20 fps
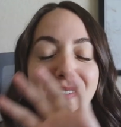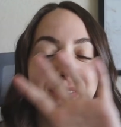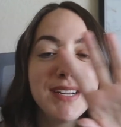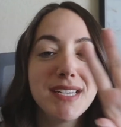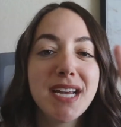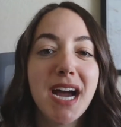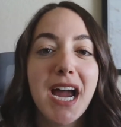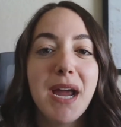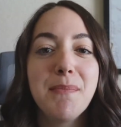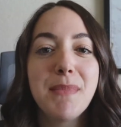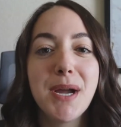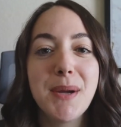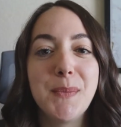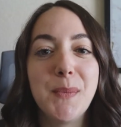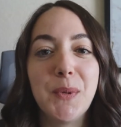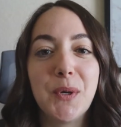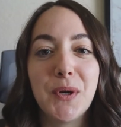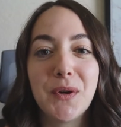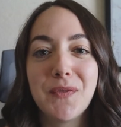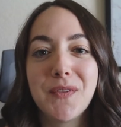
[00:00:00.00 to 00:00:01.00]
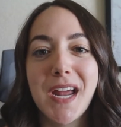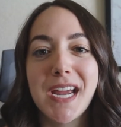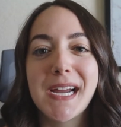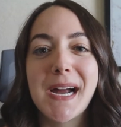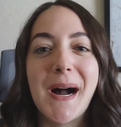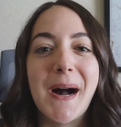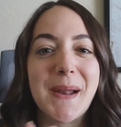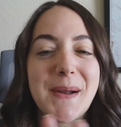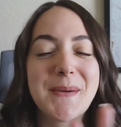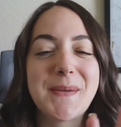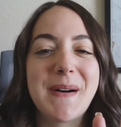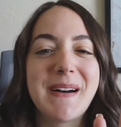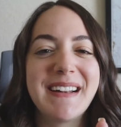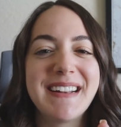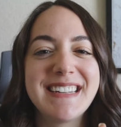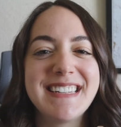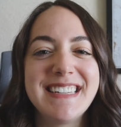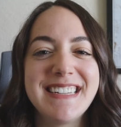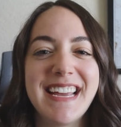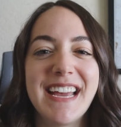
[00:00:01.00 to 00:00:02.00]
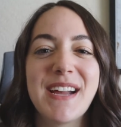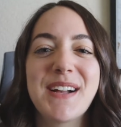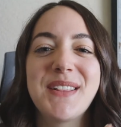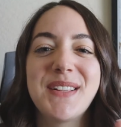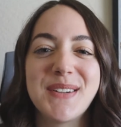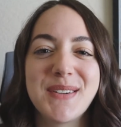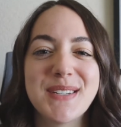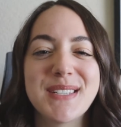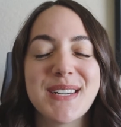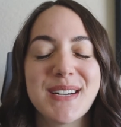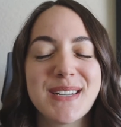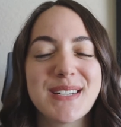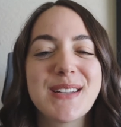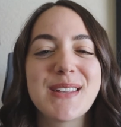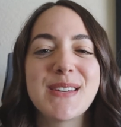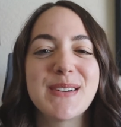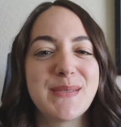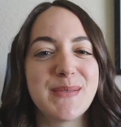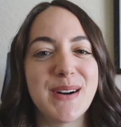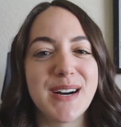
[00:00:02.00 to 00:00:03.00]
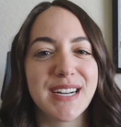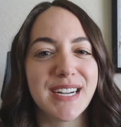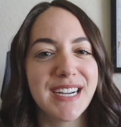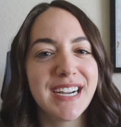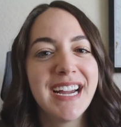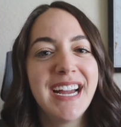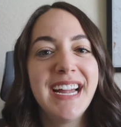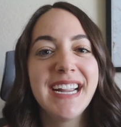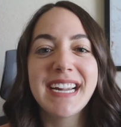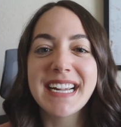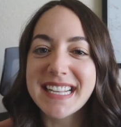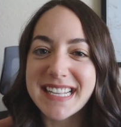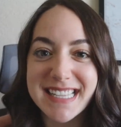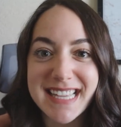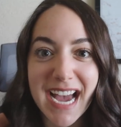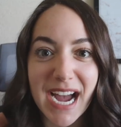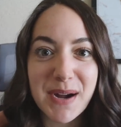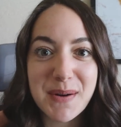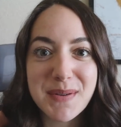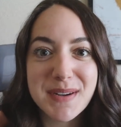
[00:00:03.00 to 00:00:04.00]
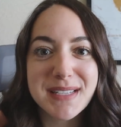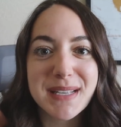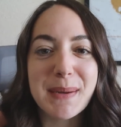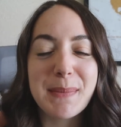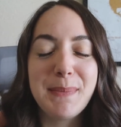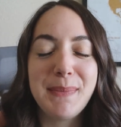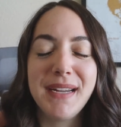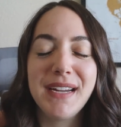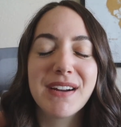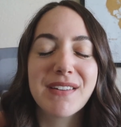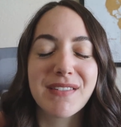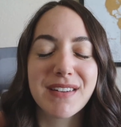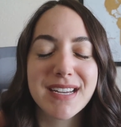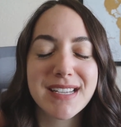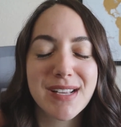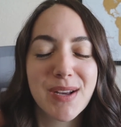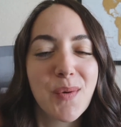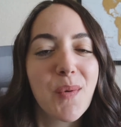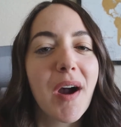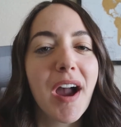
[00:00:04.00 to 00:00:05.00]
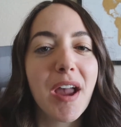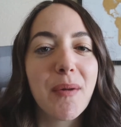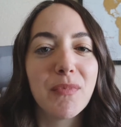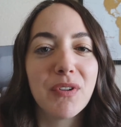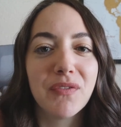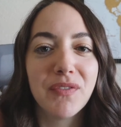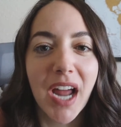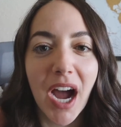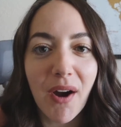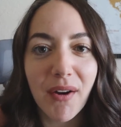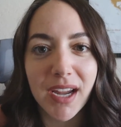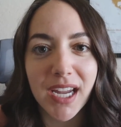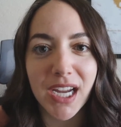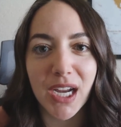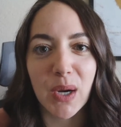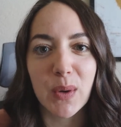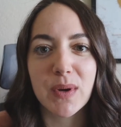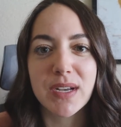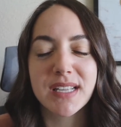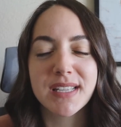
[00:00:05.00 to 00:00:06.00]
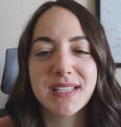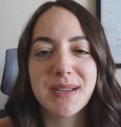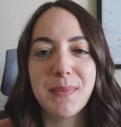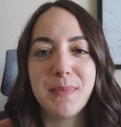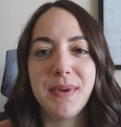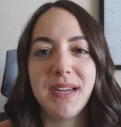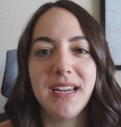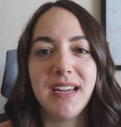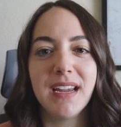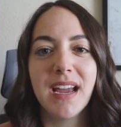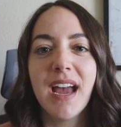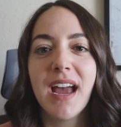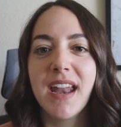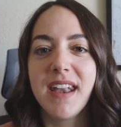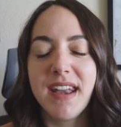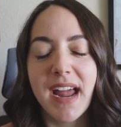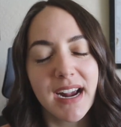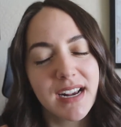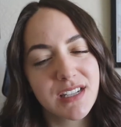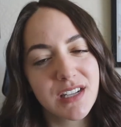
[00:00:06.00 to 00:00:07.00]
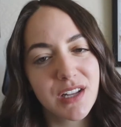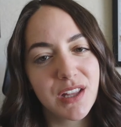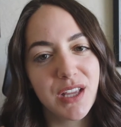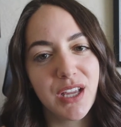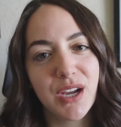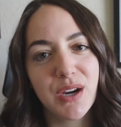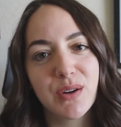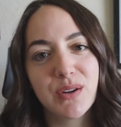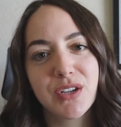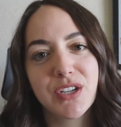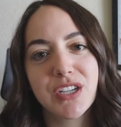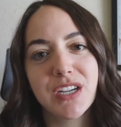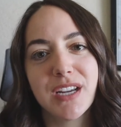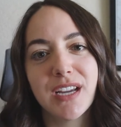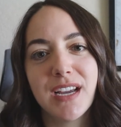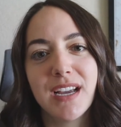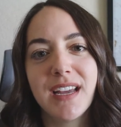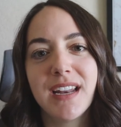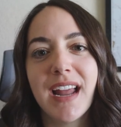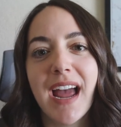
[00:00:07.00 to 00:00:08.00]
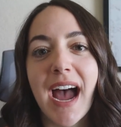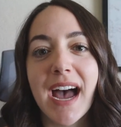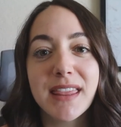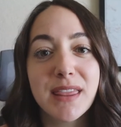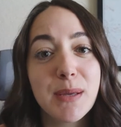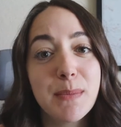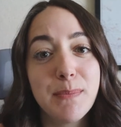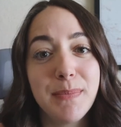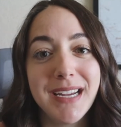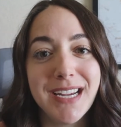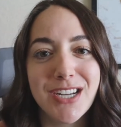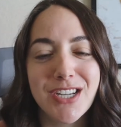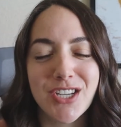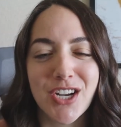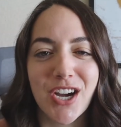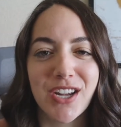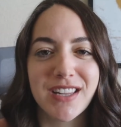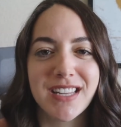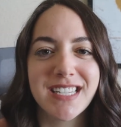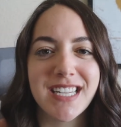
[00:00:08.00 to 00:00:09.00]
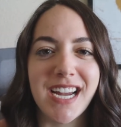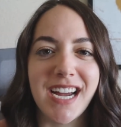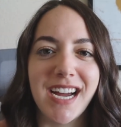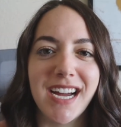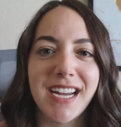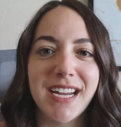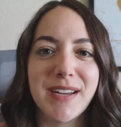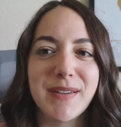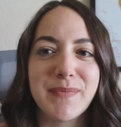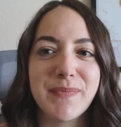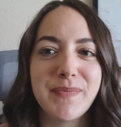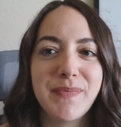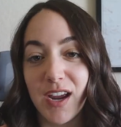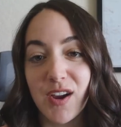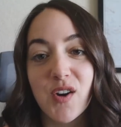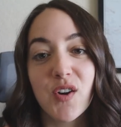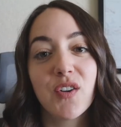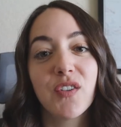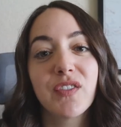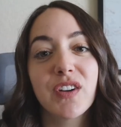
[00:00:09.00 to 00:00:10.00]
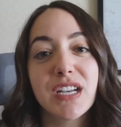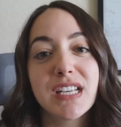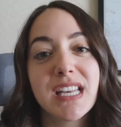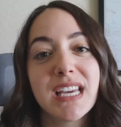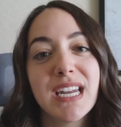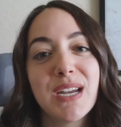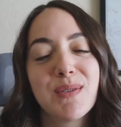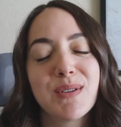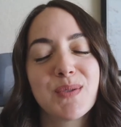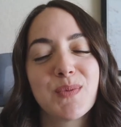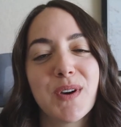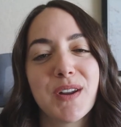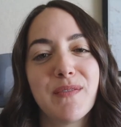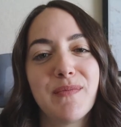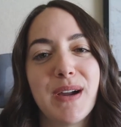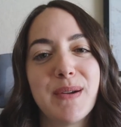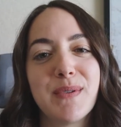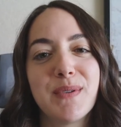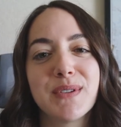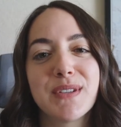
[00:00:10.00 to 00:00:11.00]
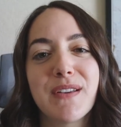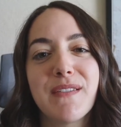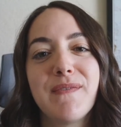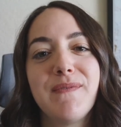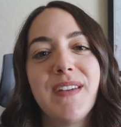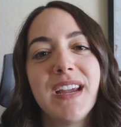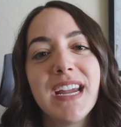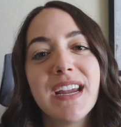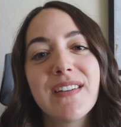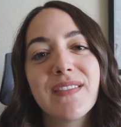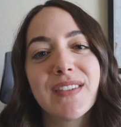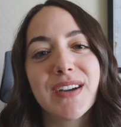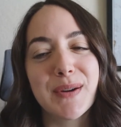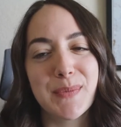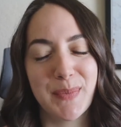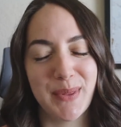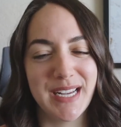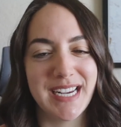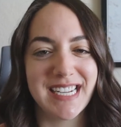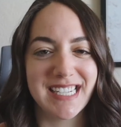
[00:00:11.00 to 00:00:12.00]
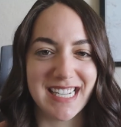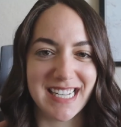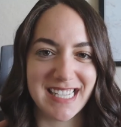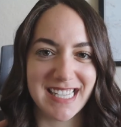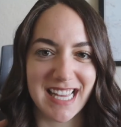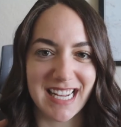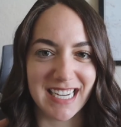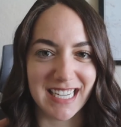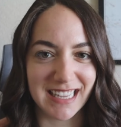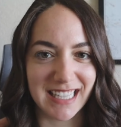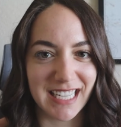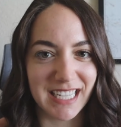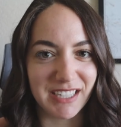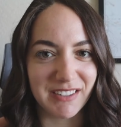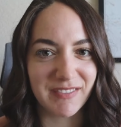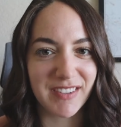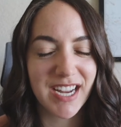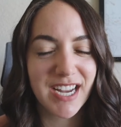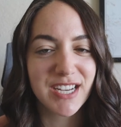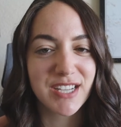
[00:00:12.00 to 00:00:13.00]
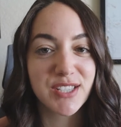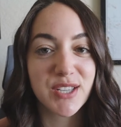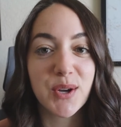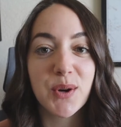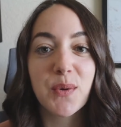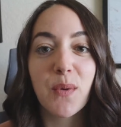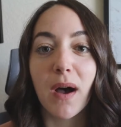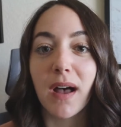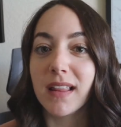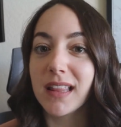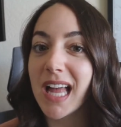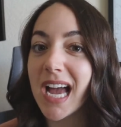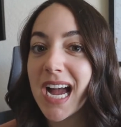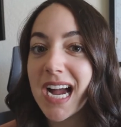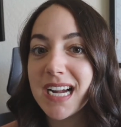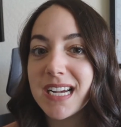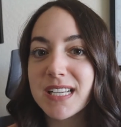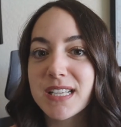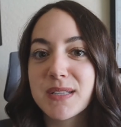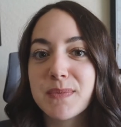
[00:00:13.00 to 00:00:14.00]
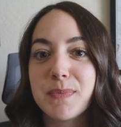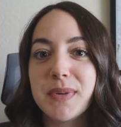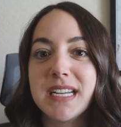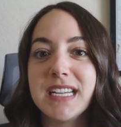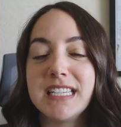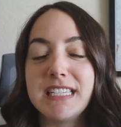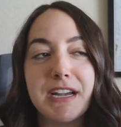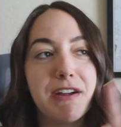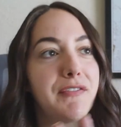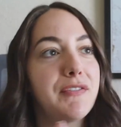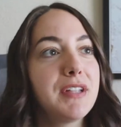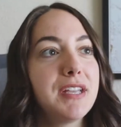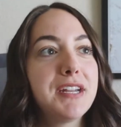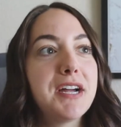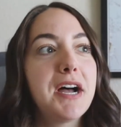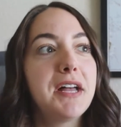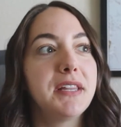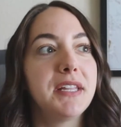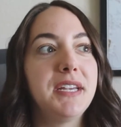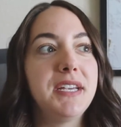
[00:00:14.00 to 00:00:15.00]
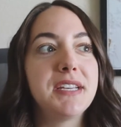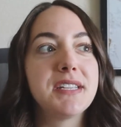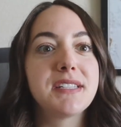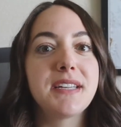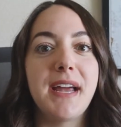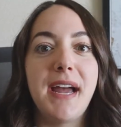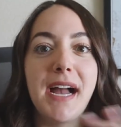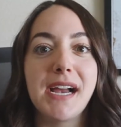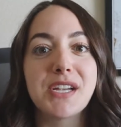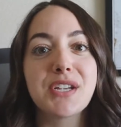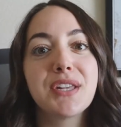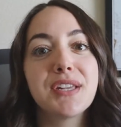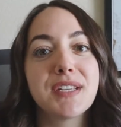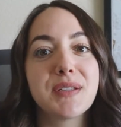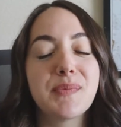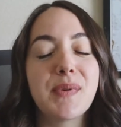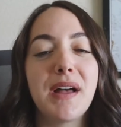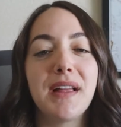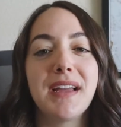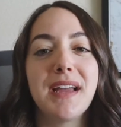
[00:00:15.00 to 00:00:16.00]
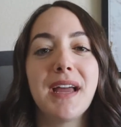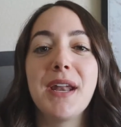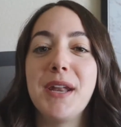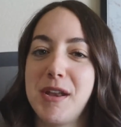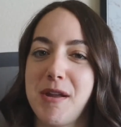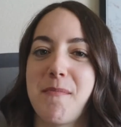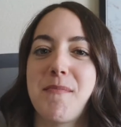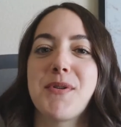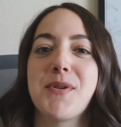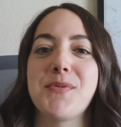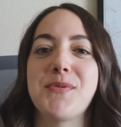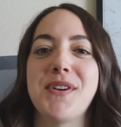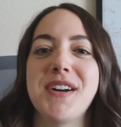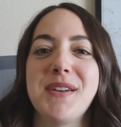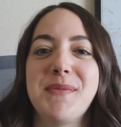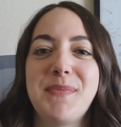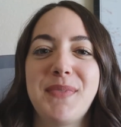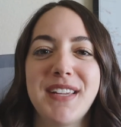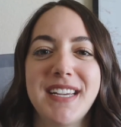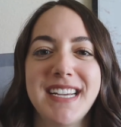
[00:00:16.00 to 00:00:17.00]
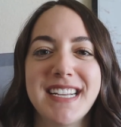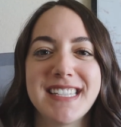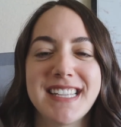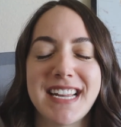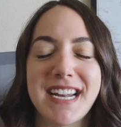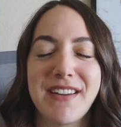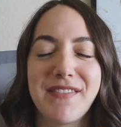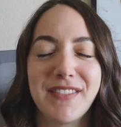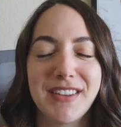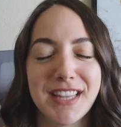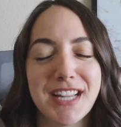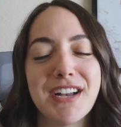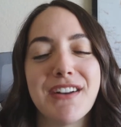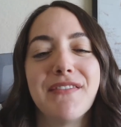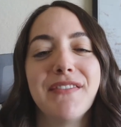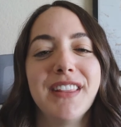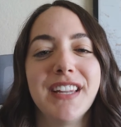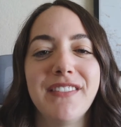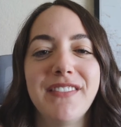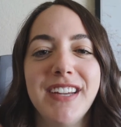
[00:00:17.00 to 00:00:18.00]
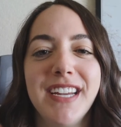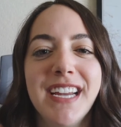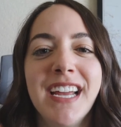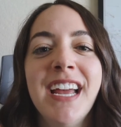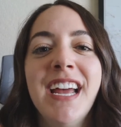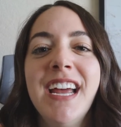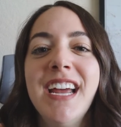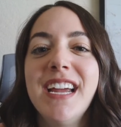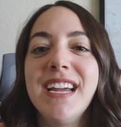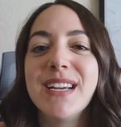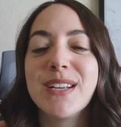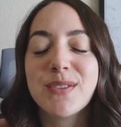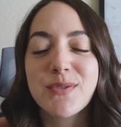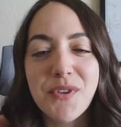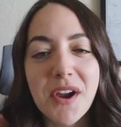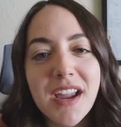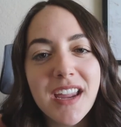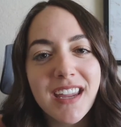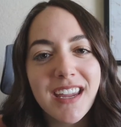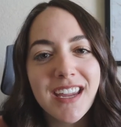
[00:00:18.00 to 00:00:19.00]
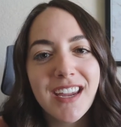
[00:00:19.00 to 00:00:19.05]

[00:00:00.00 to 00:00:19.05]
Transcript: every time I moved, I kind of wanted to get closer to the water, because that was a big reason why I moved out here, was to be next to the ocean, at the beach all the time. And Culver City was one of my most favorite places that I lived. So last but definitely not least, actually it's probably #1 place that I've loved living, is right